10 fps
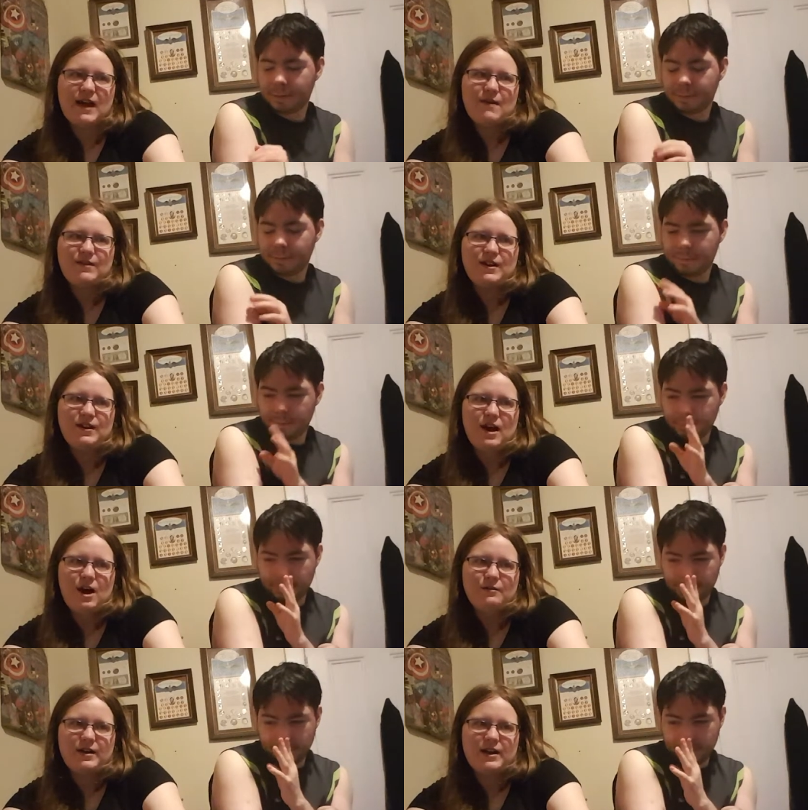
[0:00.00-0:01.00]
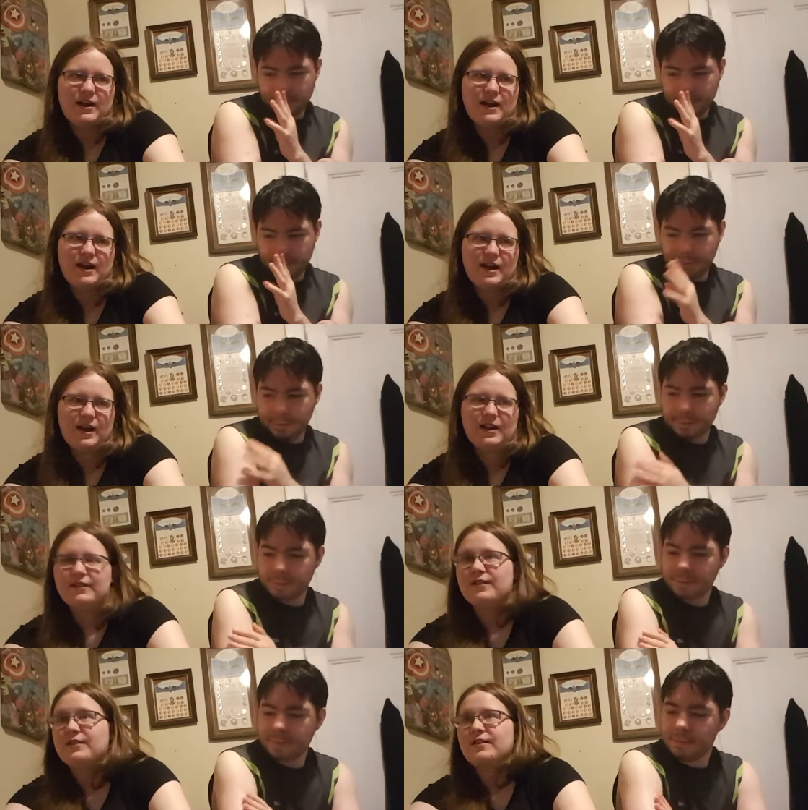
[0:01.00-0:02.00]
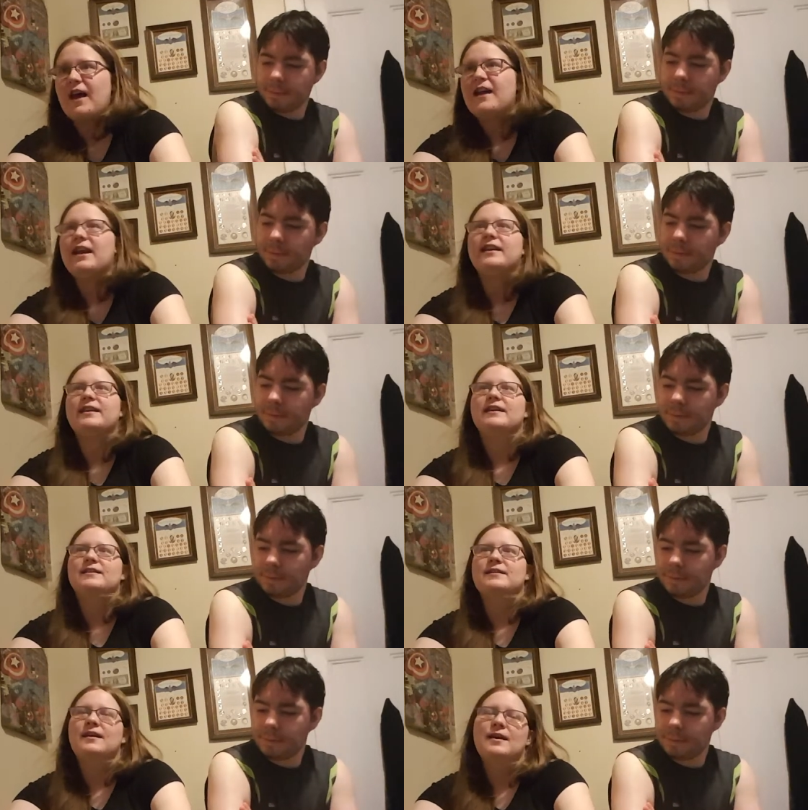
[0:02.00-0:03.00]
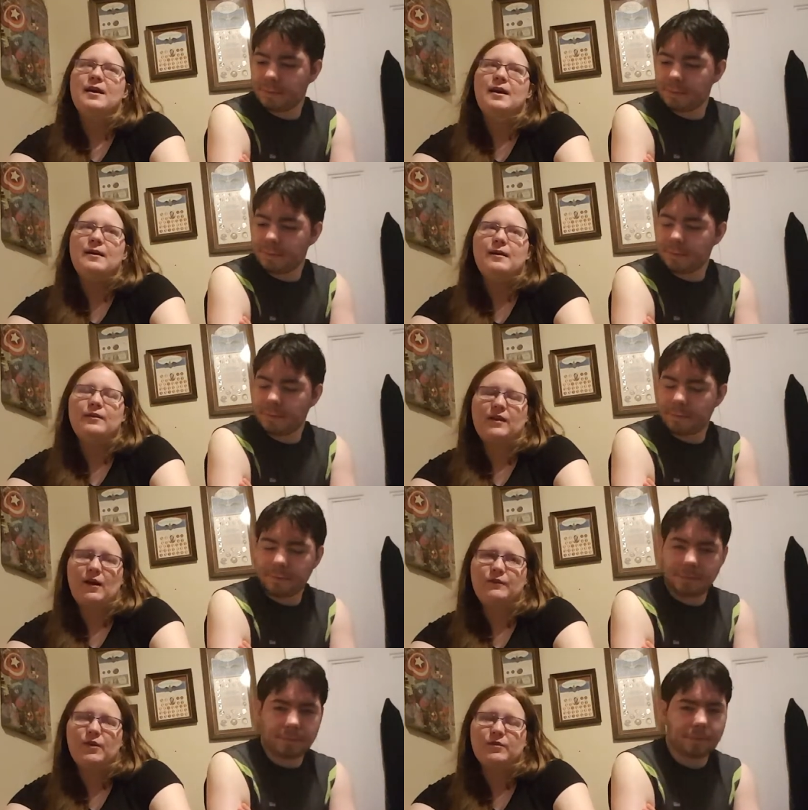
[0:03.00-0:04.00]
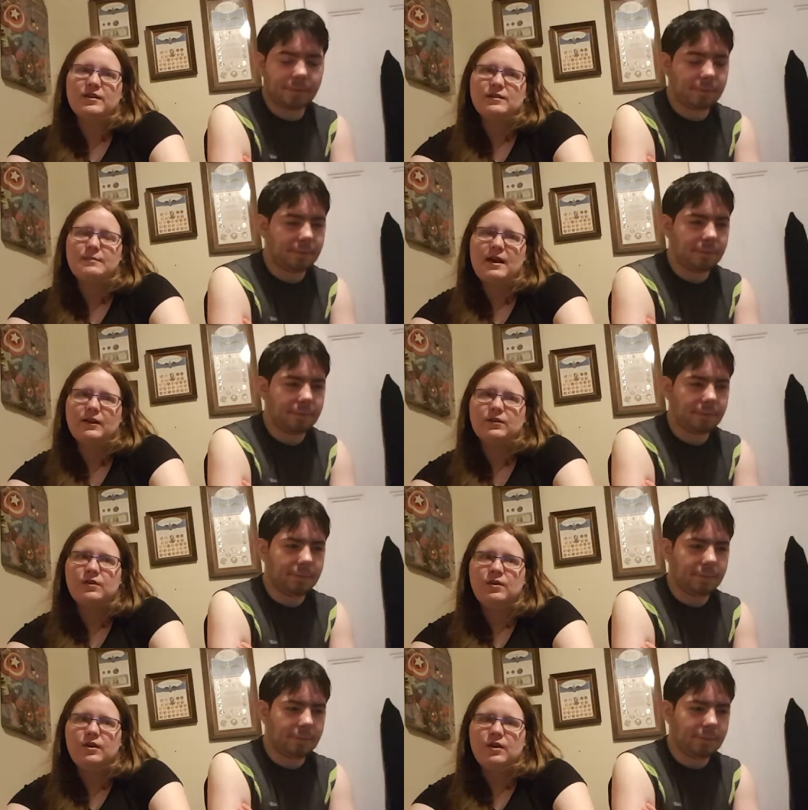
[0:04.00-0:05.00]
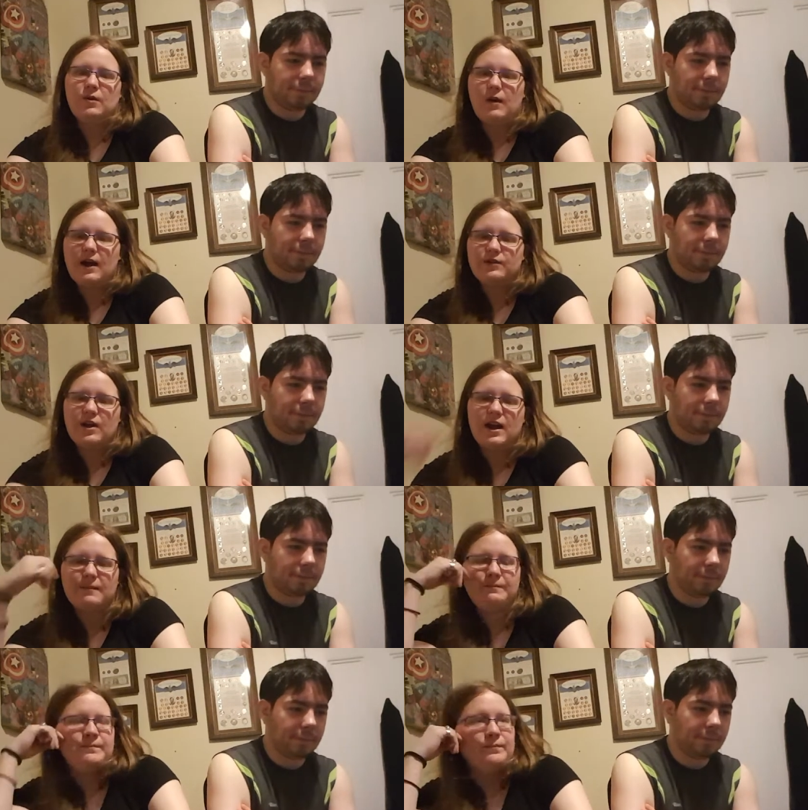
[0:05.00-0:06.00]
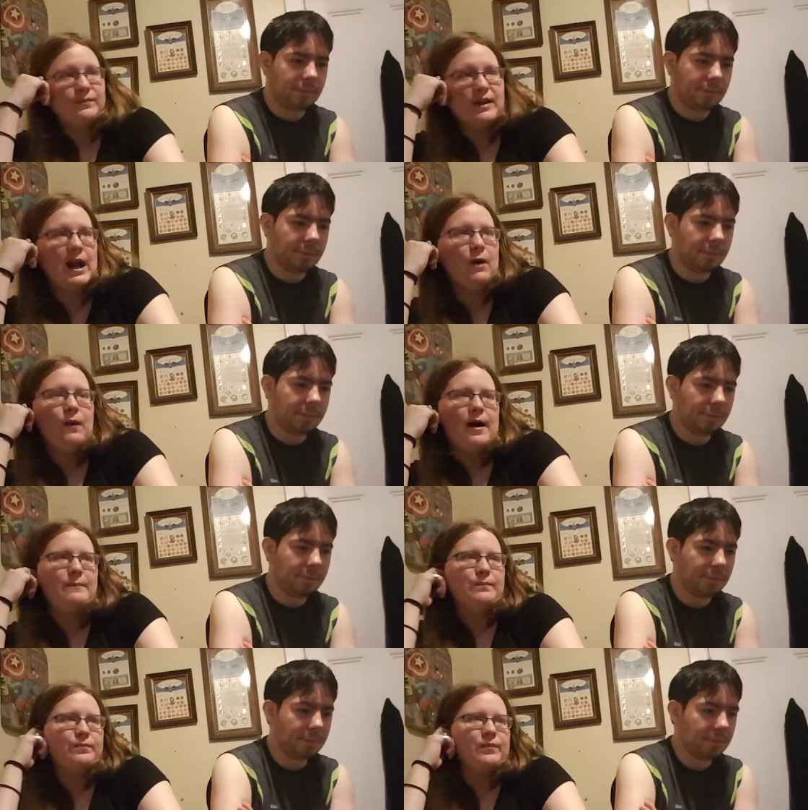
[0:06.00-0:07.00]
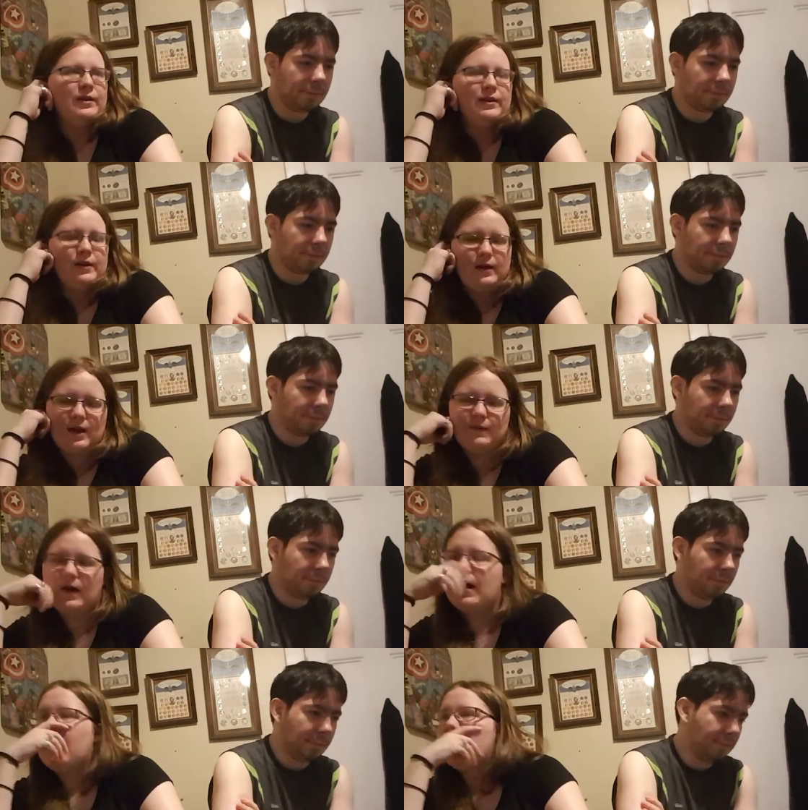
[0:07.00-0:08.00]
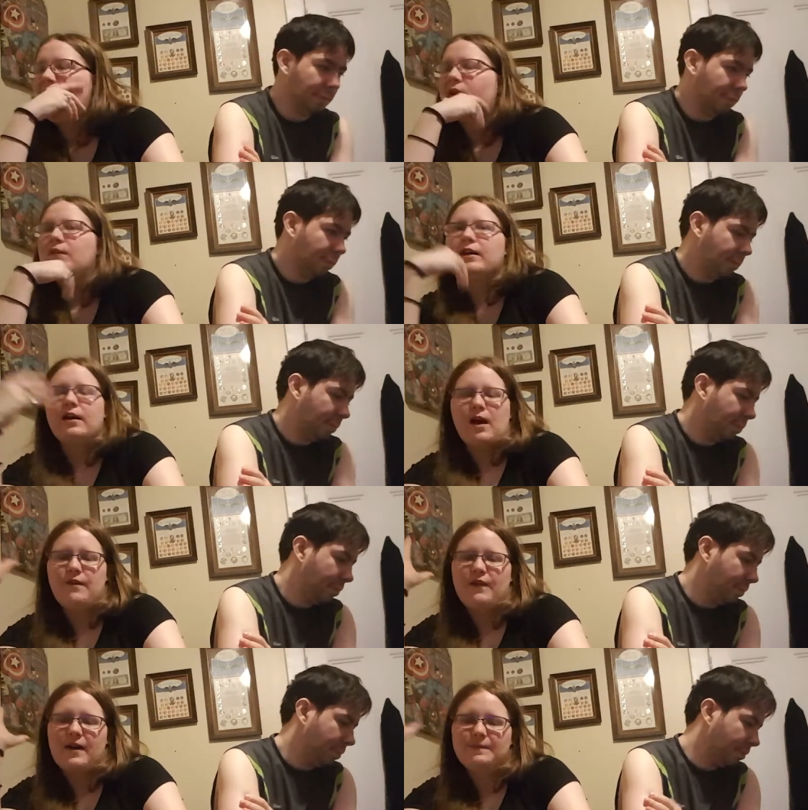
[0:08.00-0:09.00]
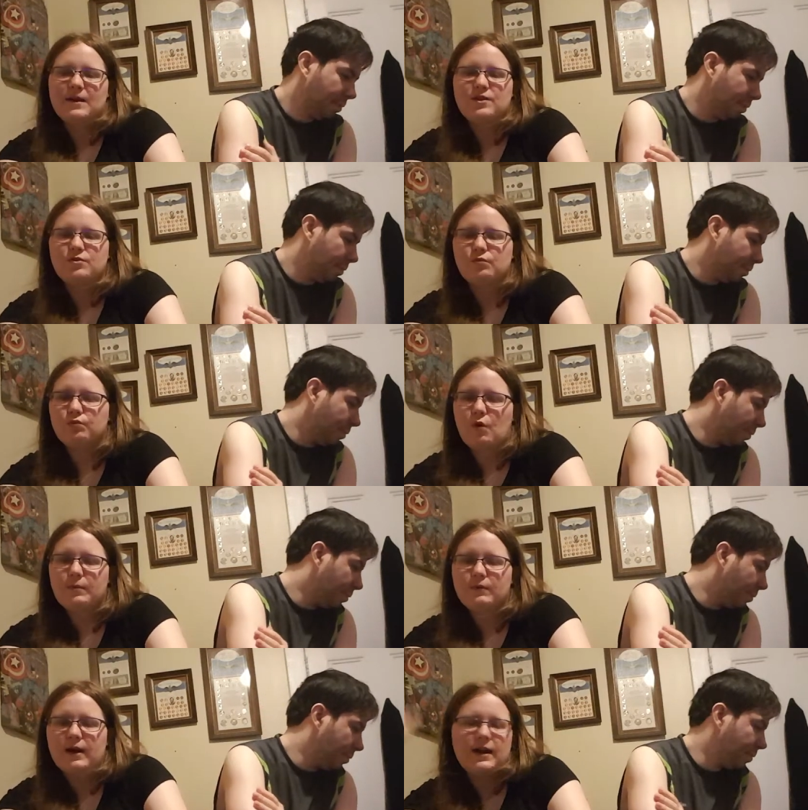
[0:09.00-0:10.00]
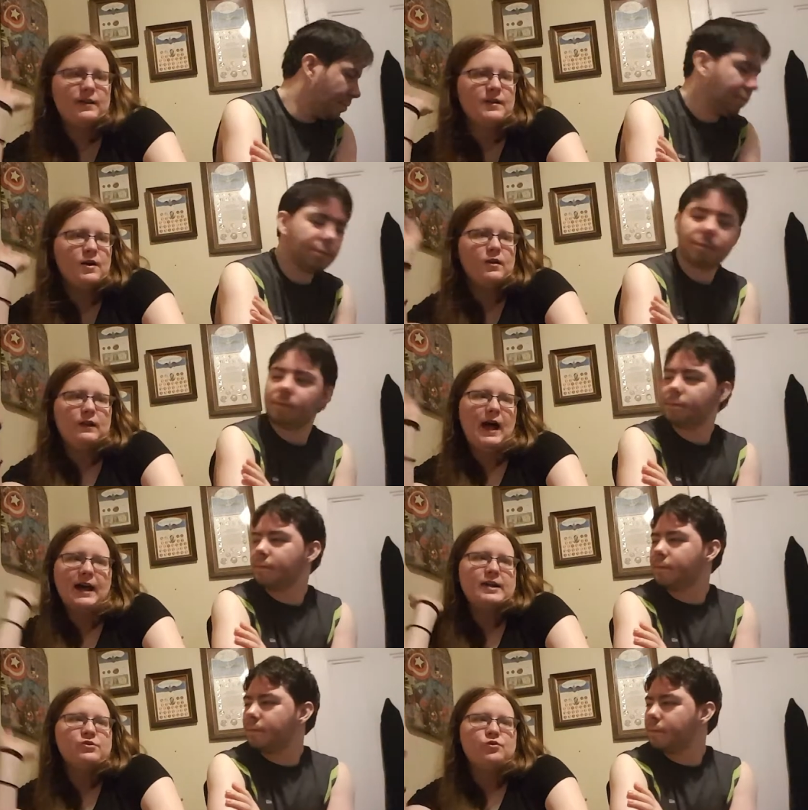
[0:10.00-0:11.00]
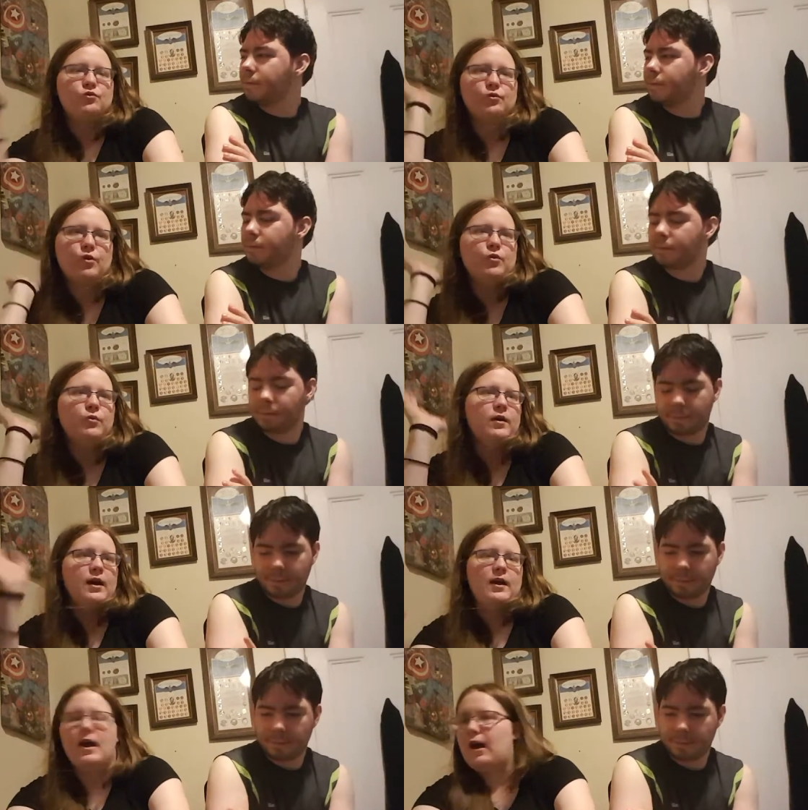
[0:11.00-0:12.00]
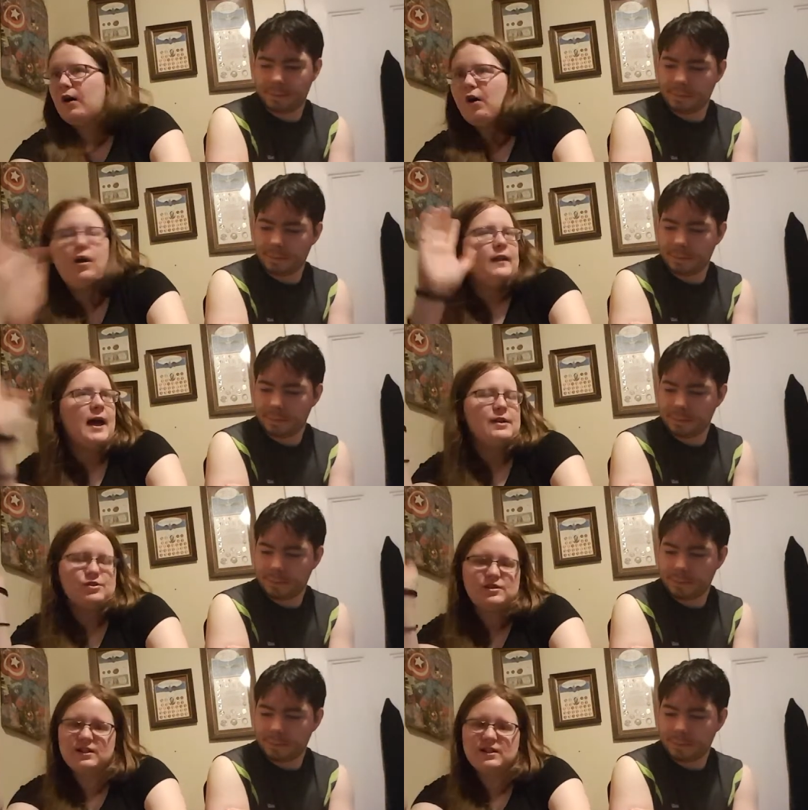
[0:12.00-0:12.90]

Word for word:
Speaker 1: Kevin Owens." And then he gets, Kevin Owens gets mad and goes, "You know what, Shane? You know what? If I, I don't care if I have to get through Roman Reigns, Elias, Drew, all that just to